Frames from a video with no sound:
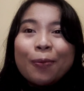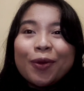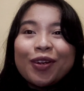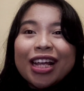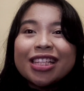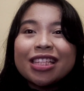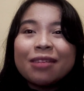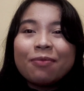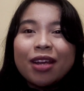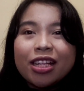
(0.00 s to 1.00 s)

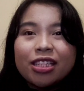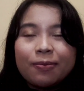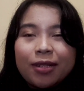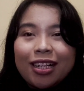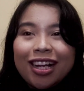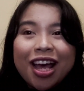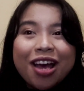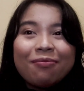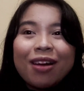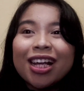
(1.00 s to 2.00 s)
production management,
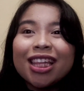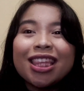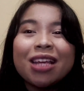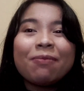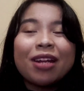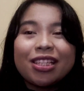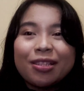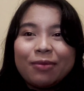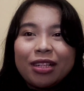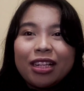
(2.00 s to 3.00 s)
marketing
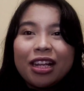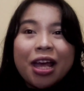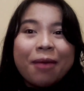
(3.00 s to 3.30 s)
management,